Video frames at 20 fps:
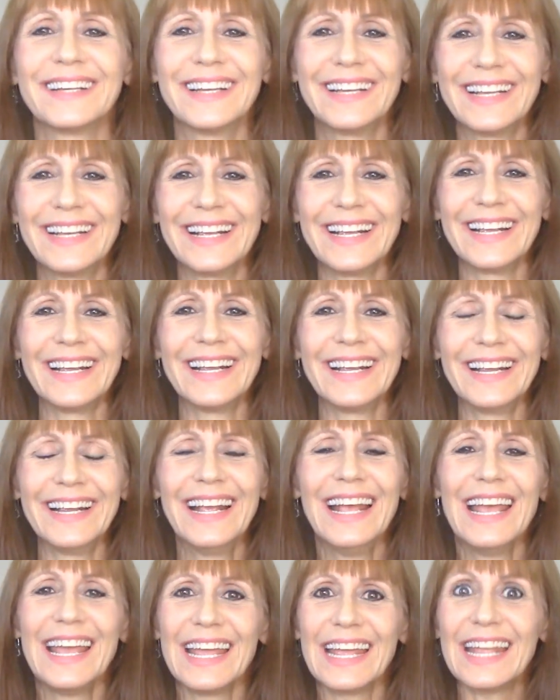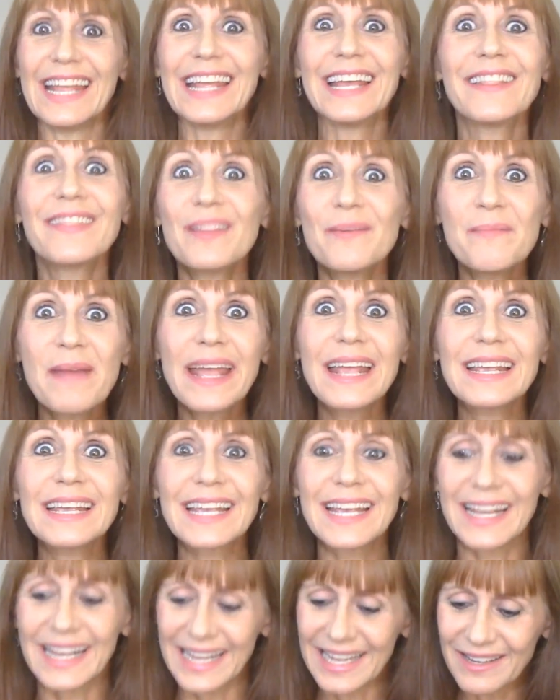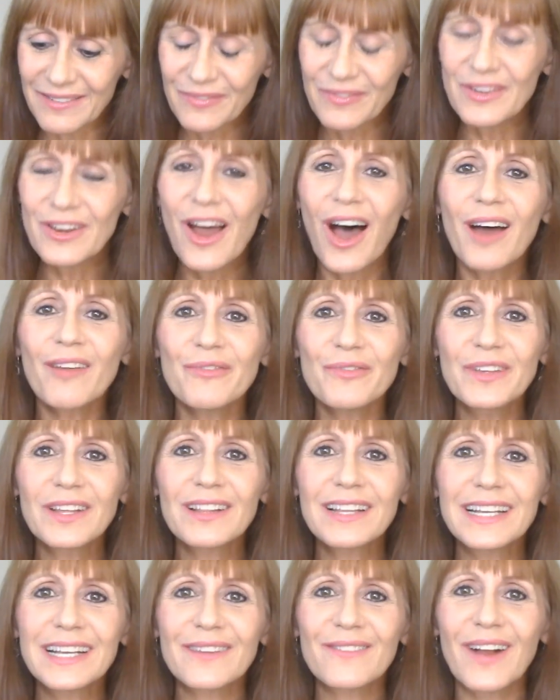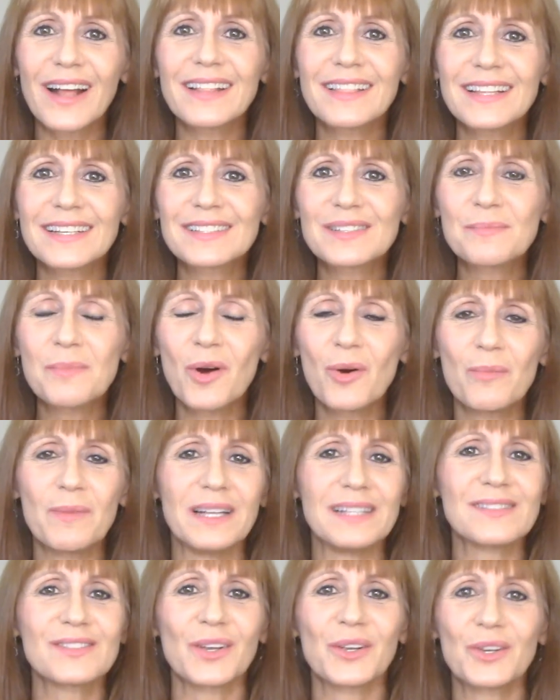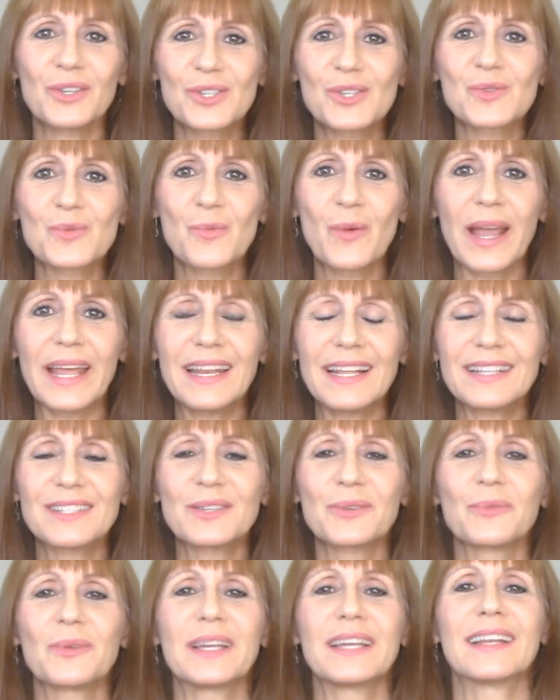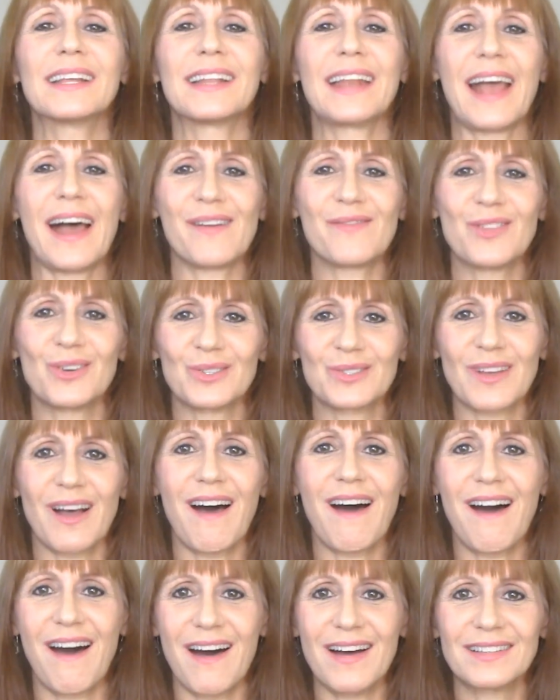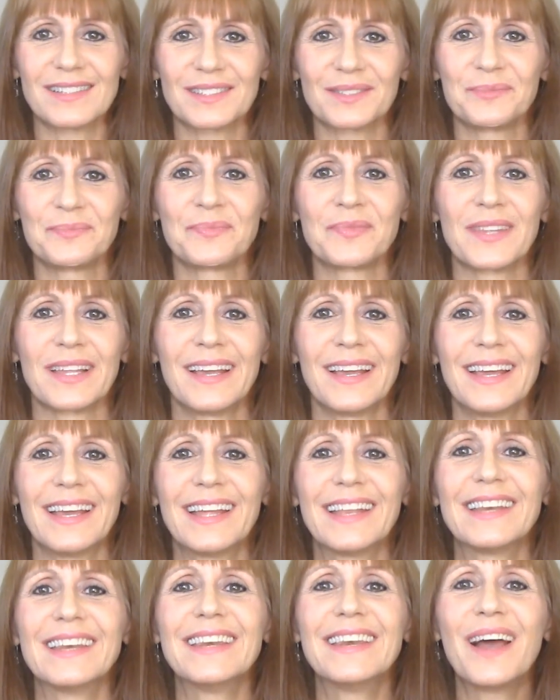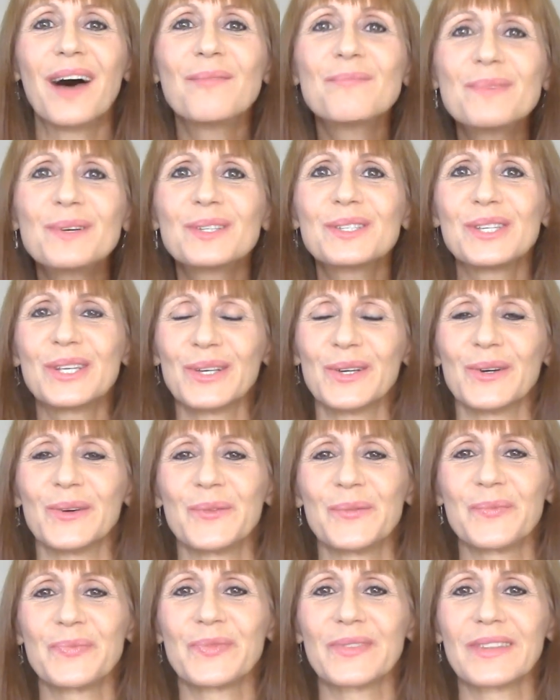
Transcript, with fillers: in the making, if not feeling it right this moment. So you're just waiting to read and have those ahas. Number two,